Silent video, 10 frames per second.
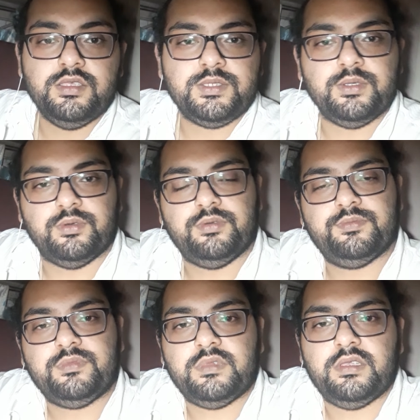So
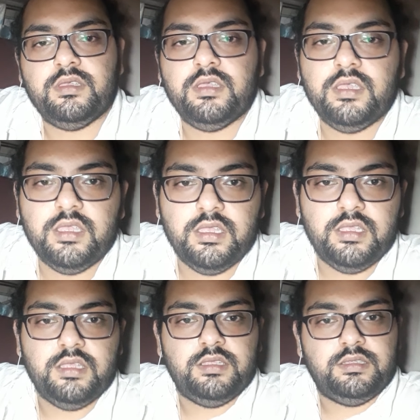
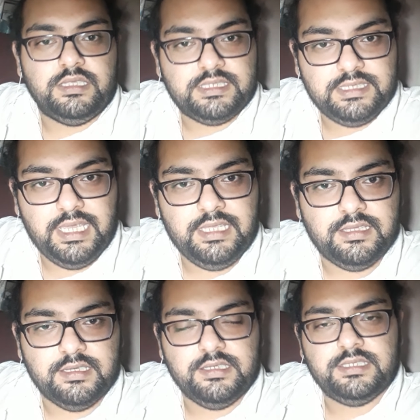the
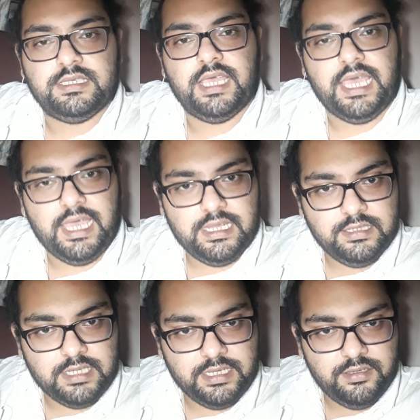sailors had
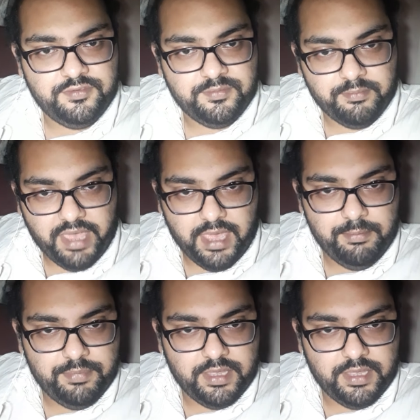a kind of map,